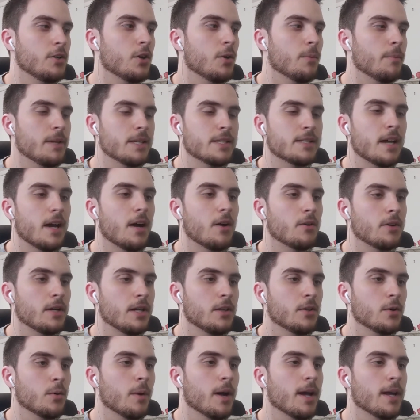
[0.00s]
don't miss out
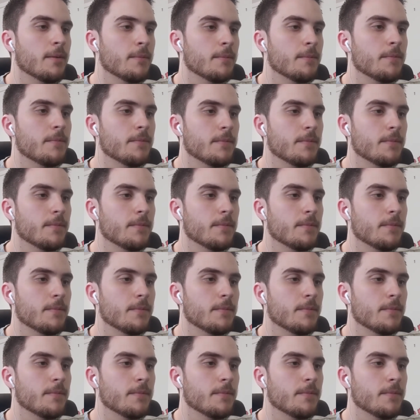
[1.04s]
either way.